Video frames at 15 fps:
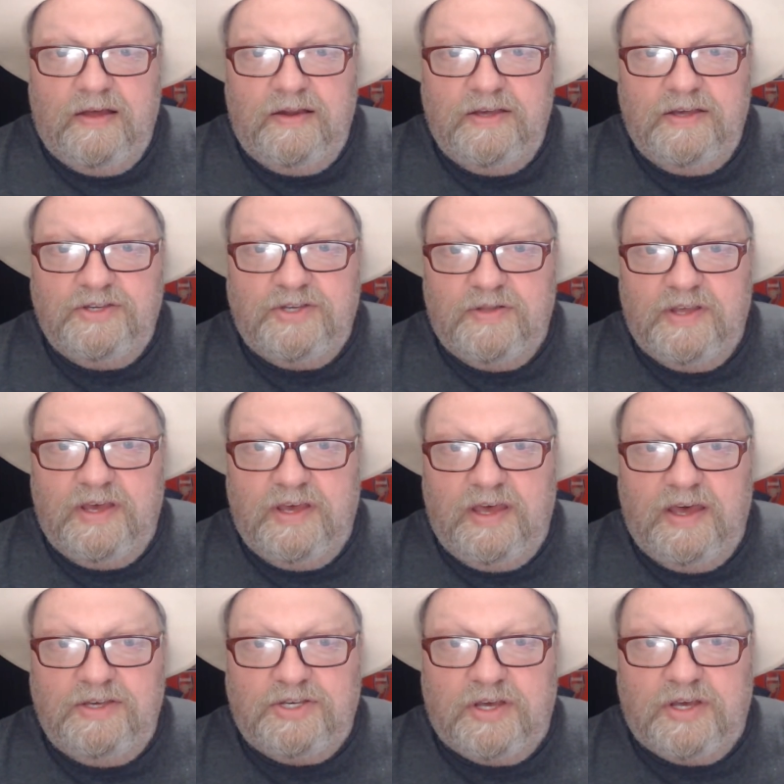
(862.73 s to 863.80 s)
He's on the
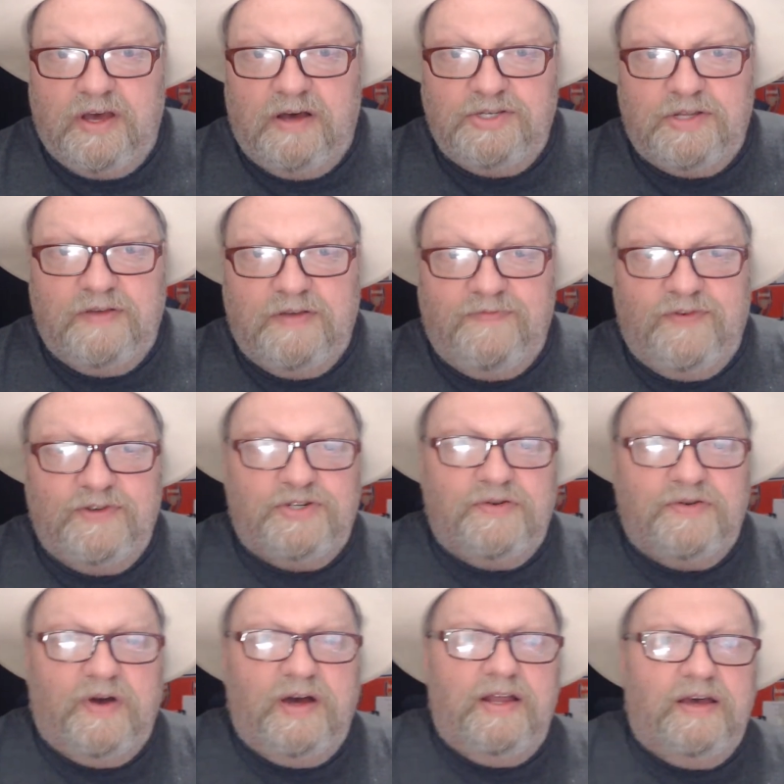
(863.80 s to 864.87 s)
east coast of
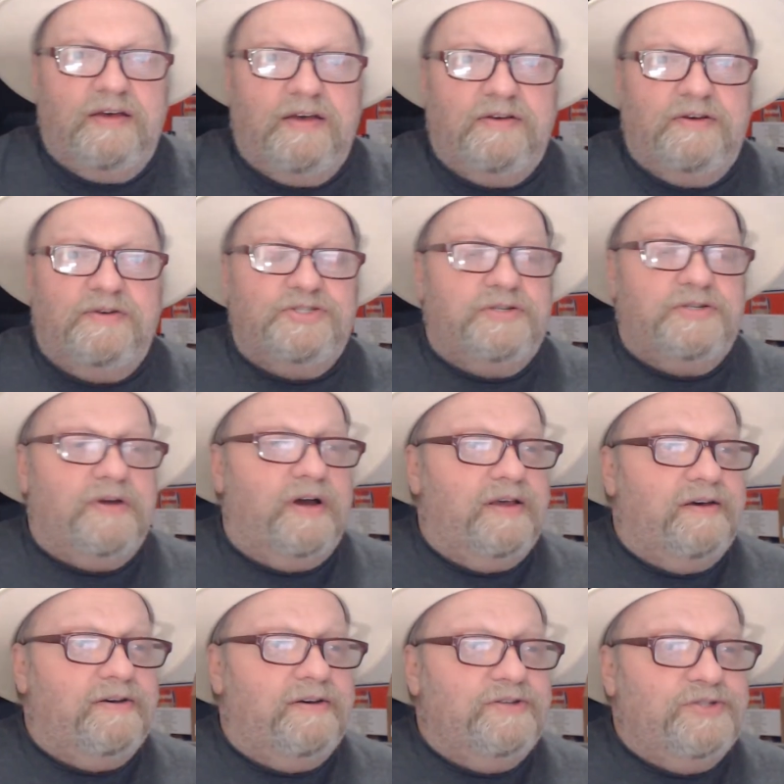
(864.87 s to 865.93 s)
Australia.
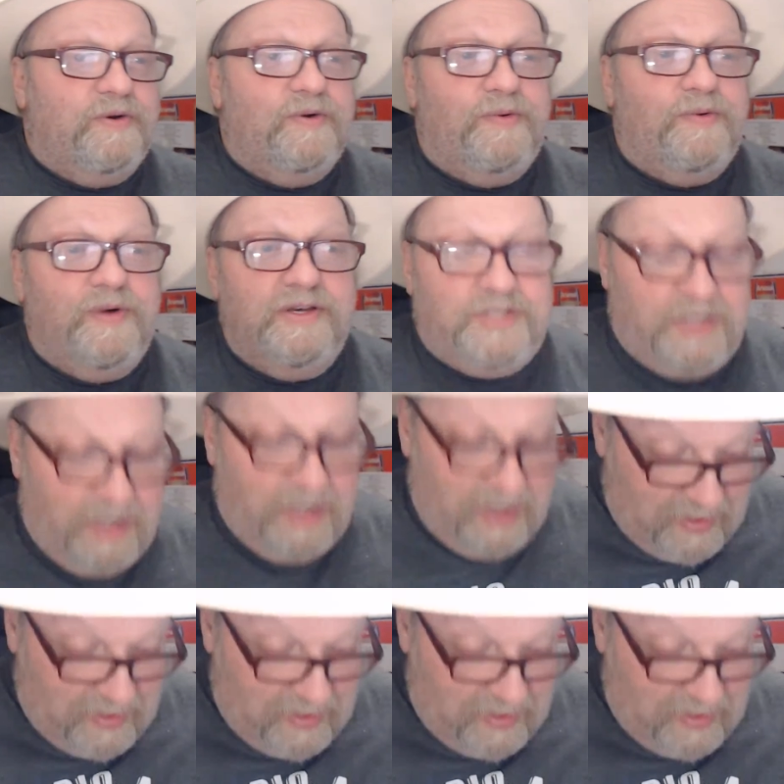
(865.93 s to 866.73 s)
Australia has always